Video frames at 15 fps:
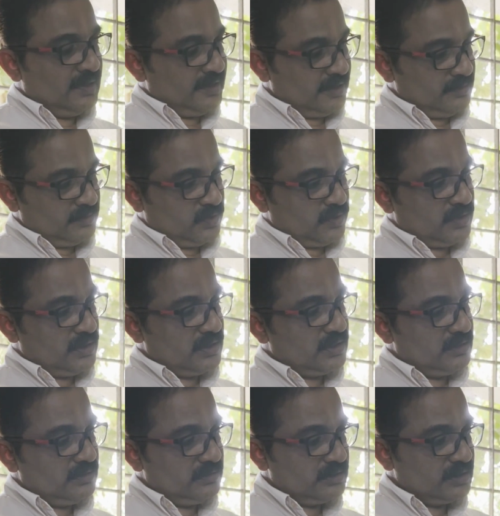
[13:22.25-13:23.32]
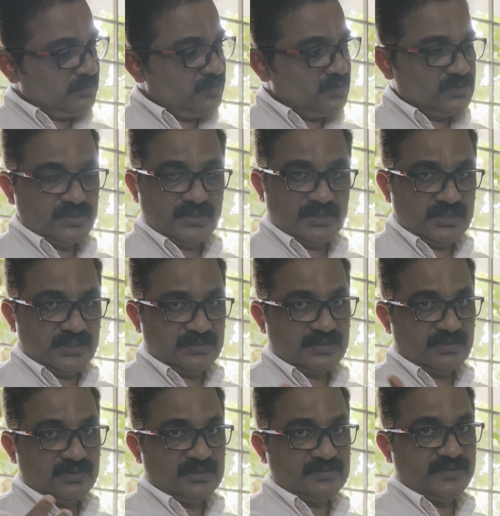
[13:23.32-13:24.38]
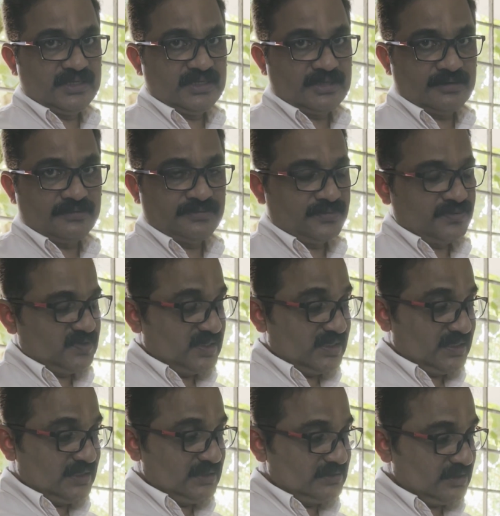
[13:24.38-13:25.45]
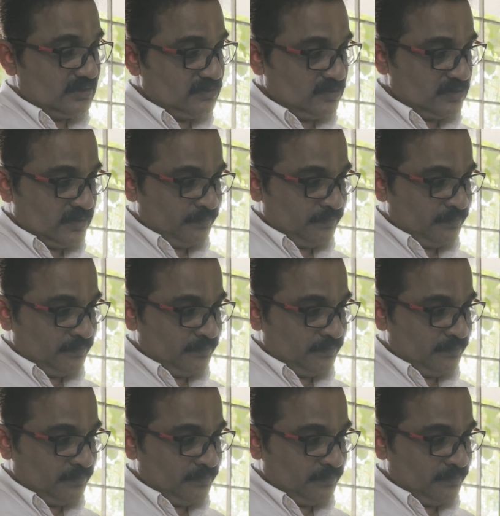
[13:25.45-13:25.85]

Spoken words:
In pleural drop also the sound is very rough, grating sound.